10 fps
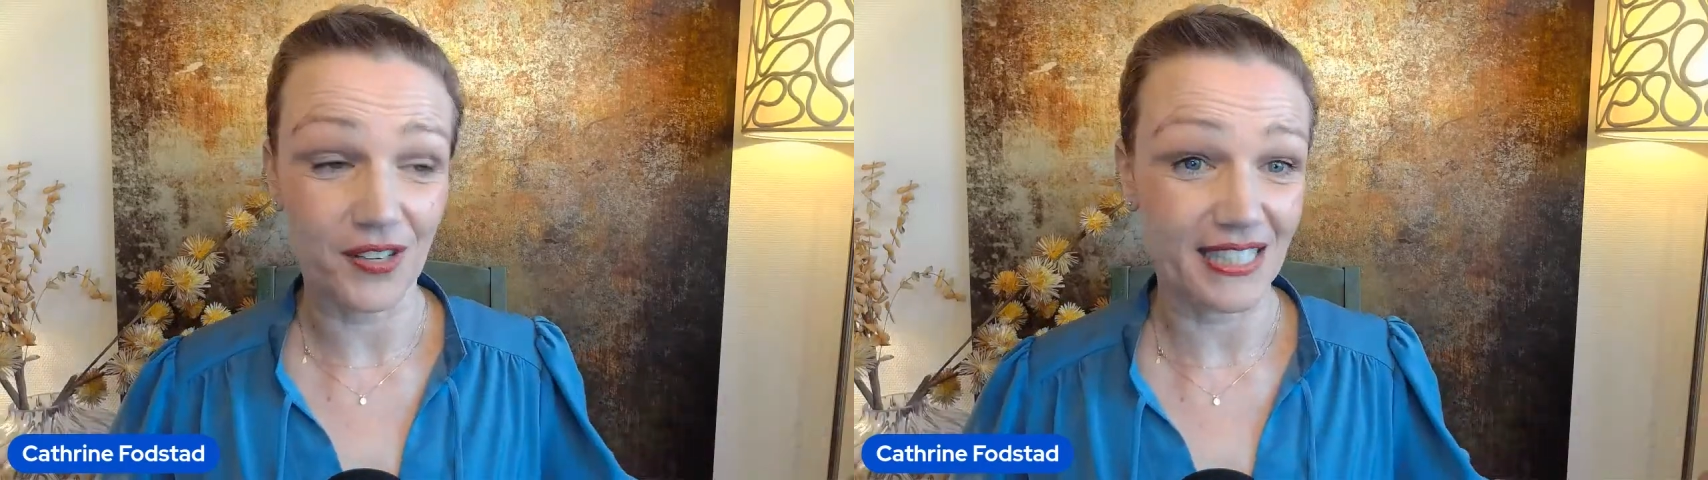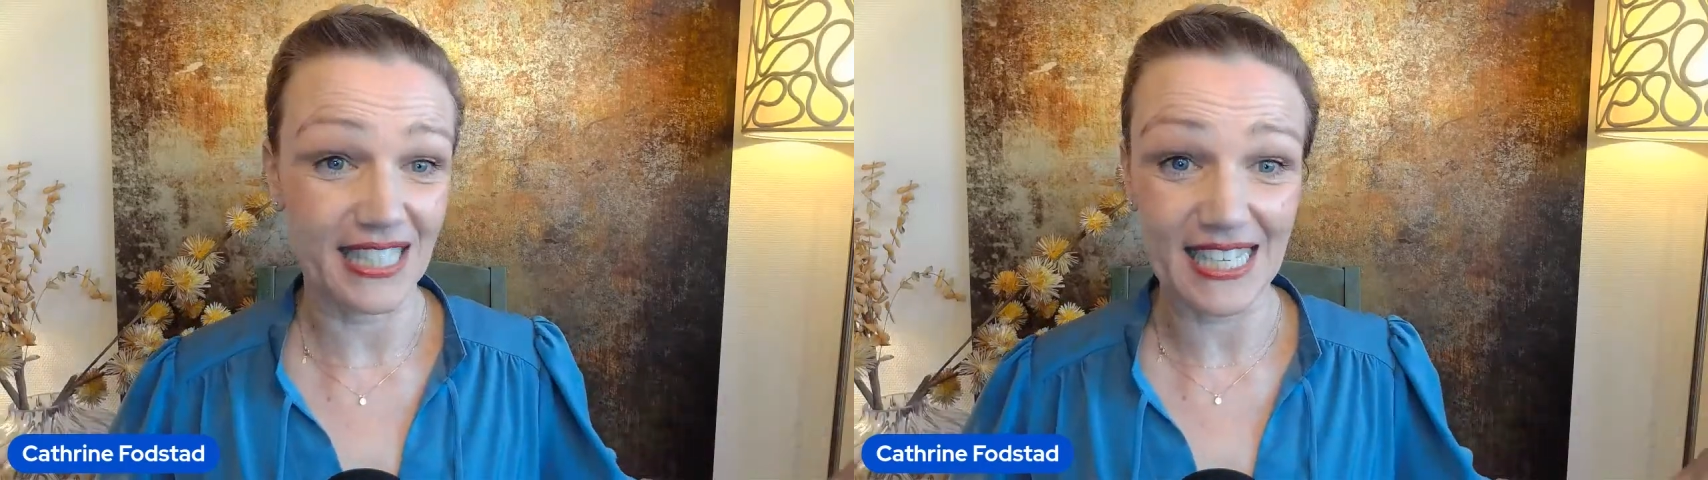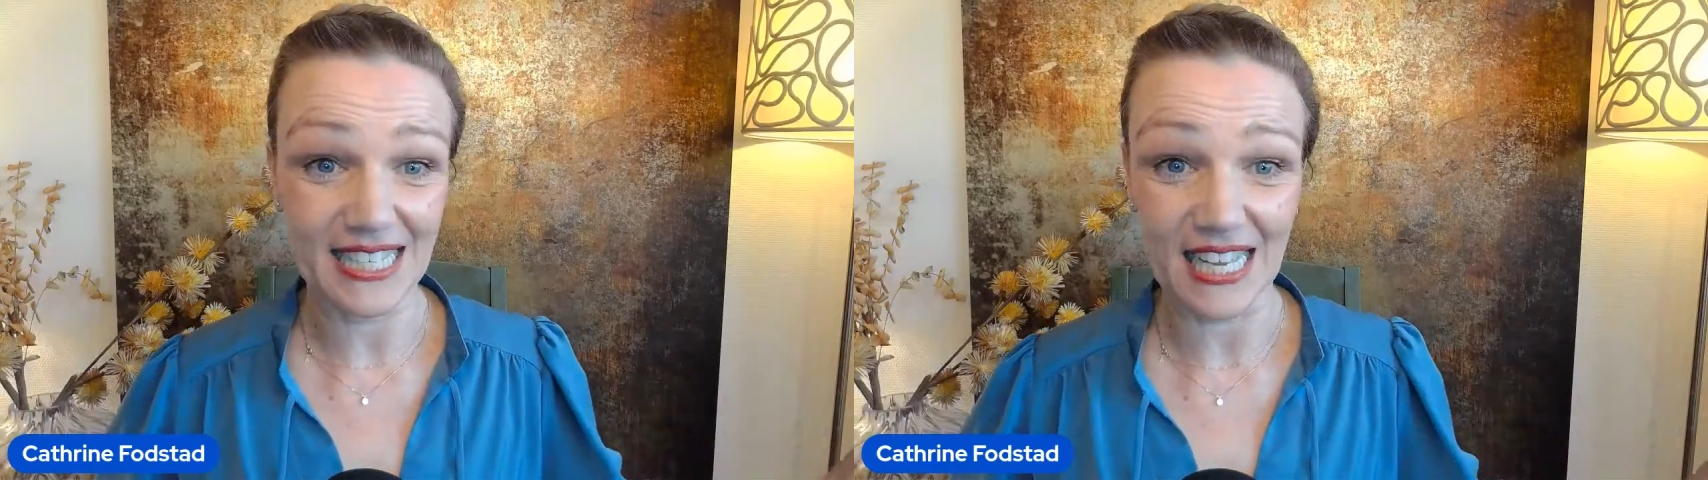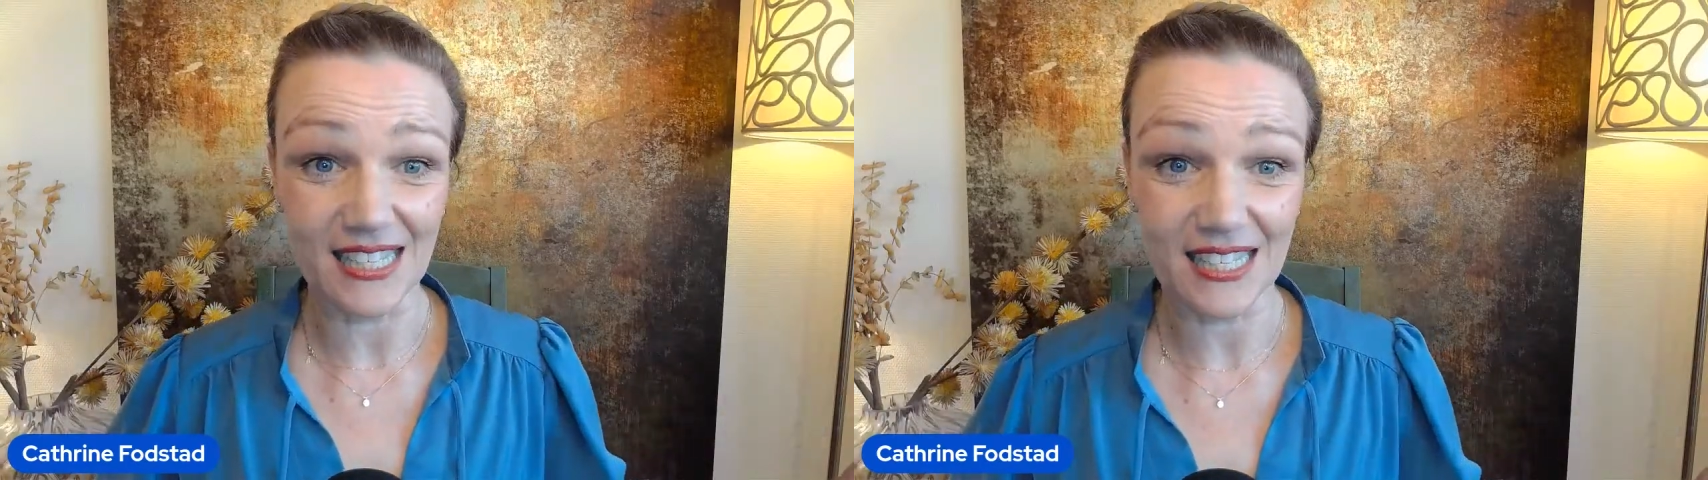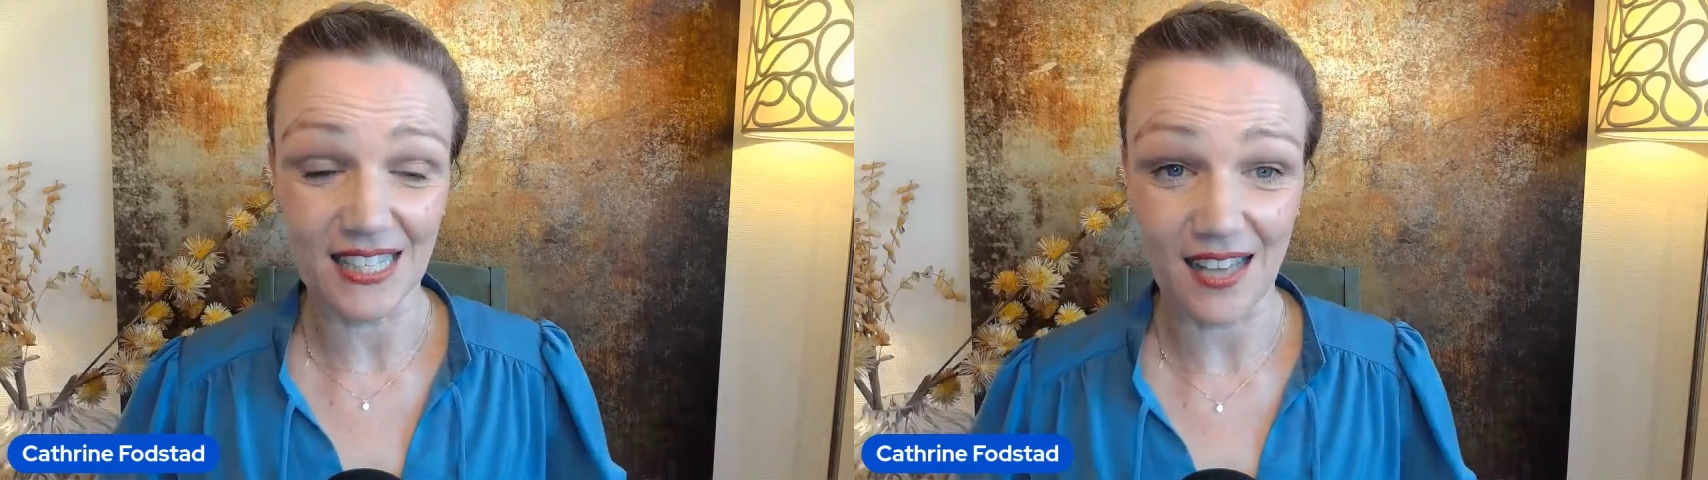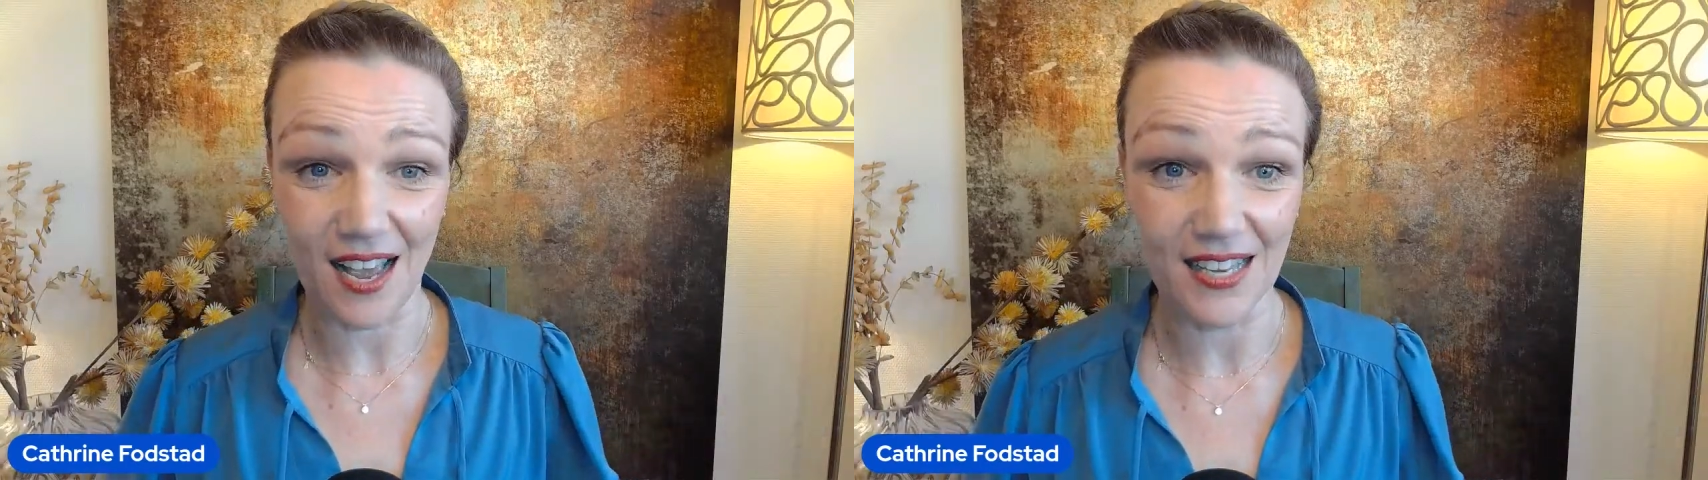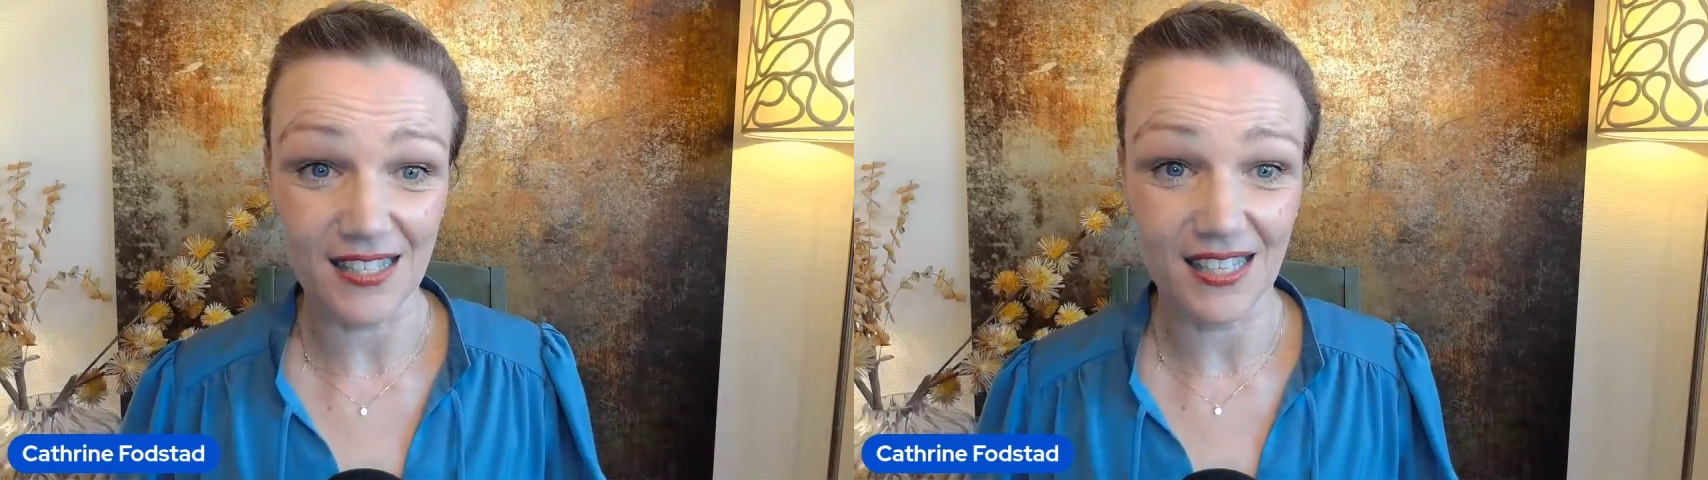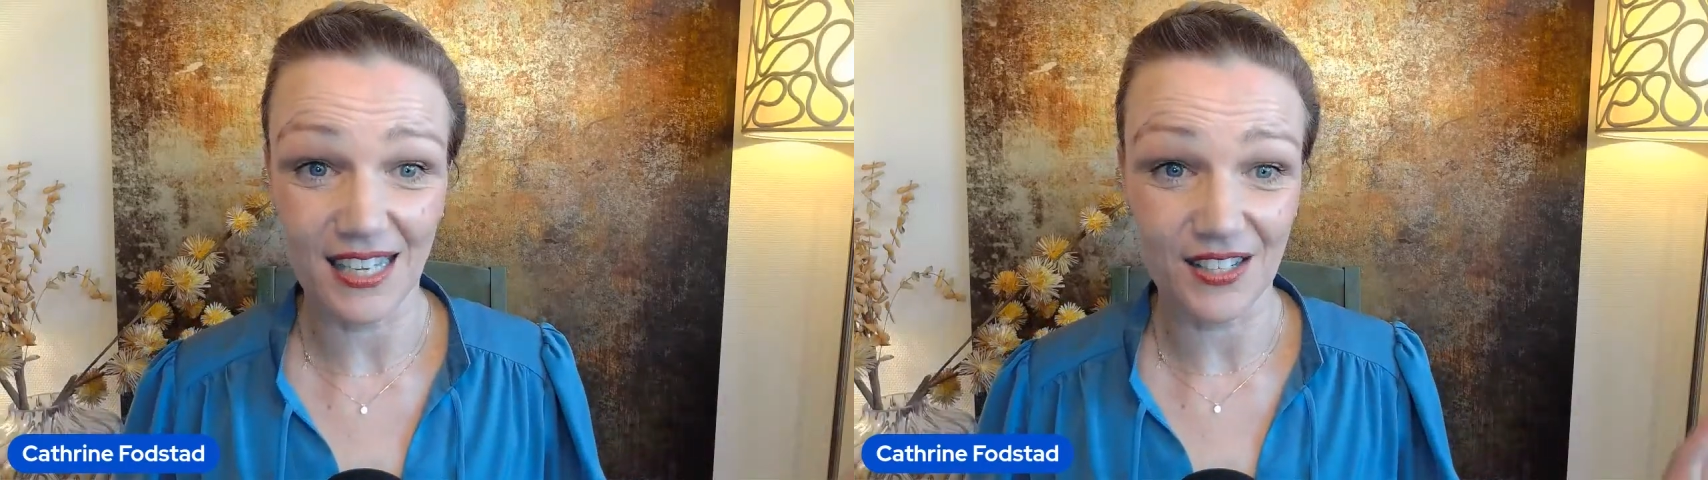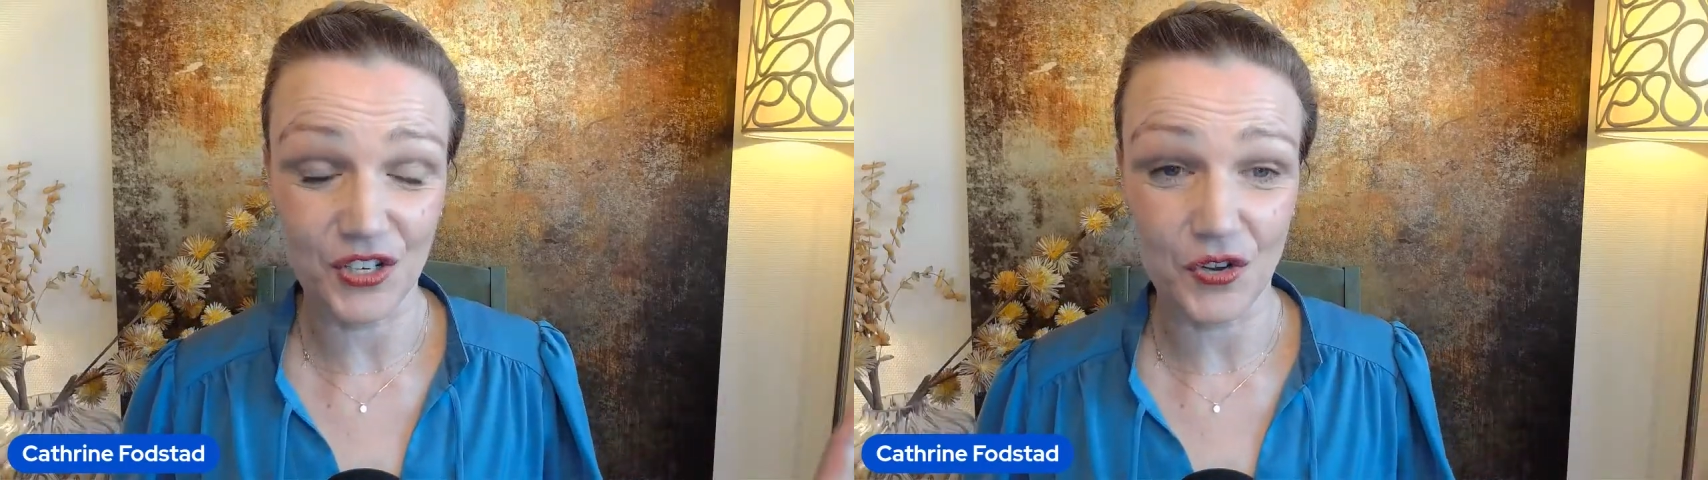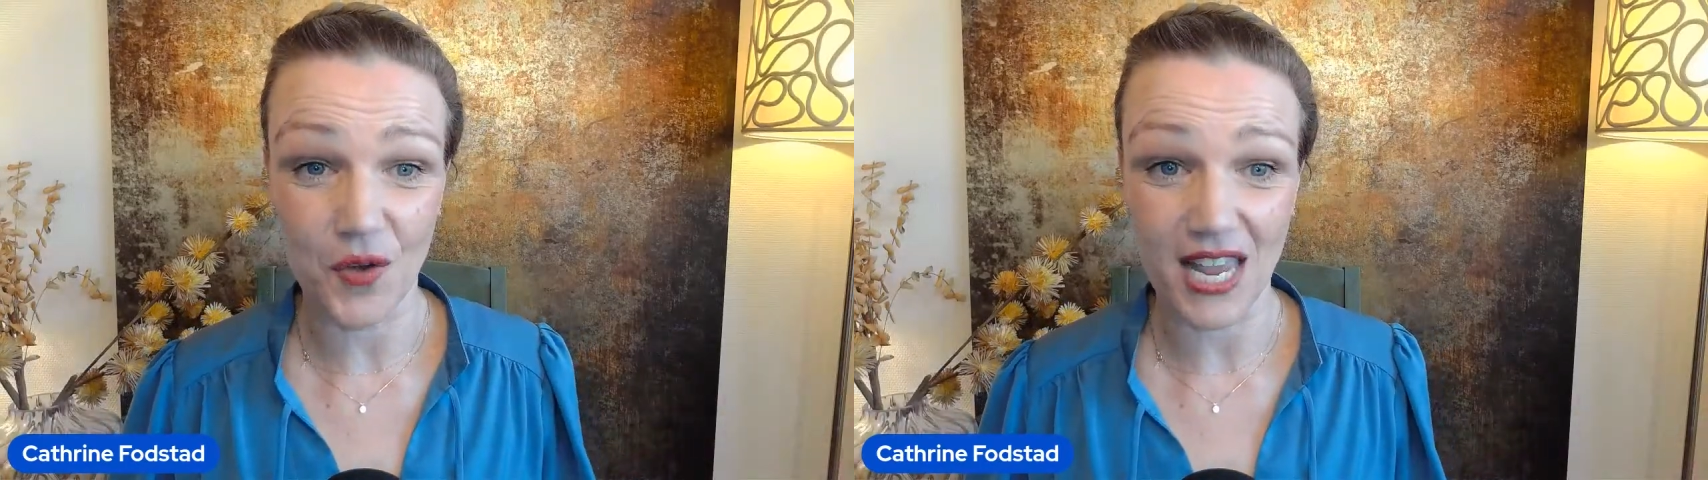desensitizing and
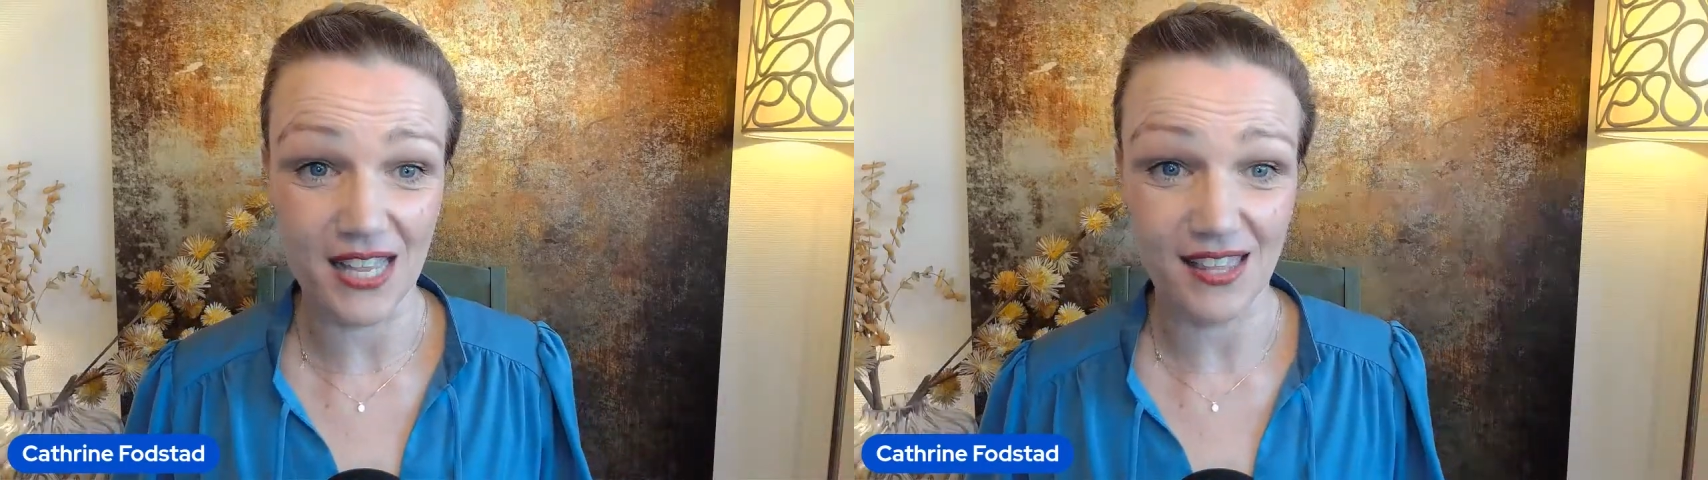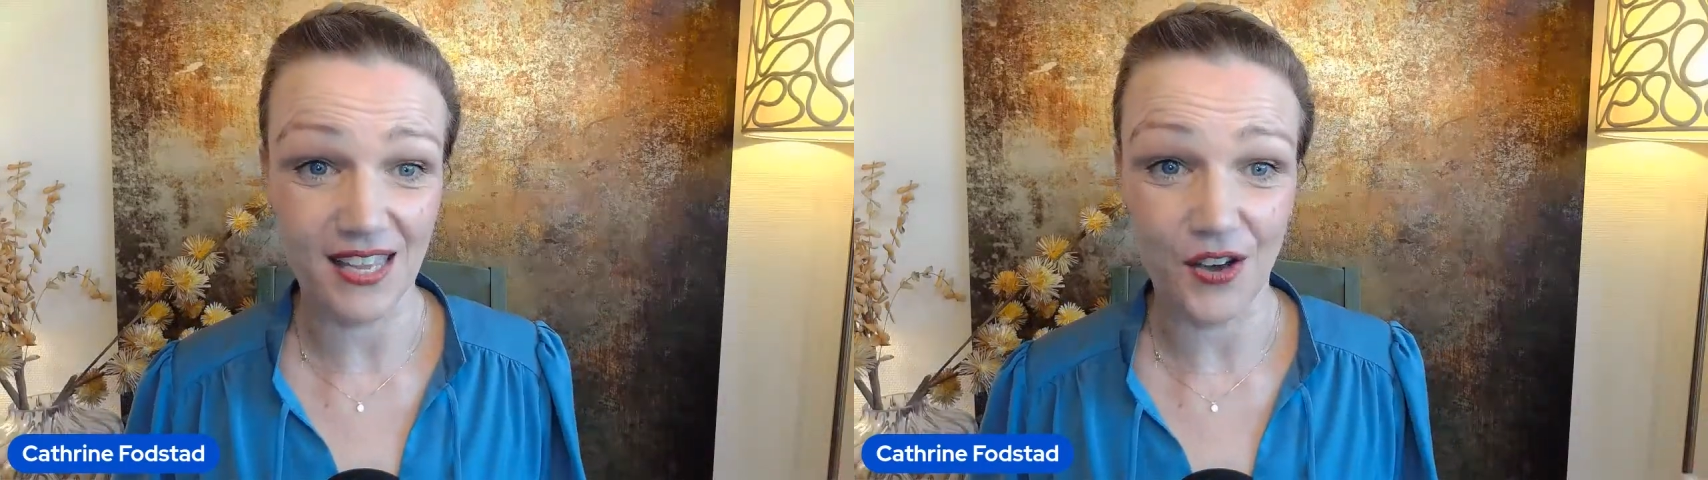training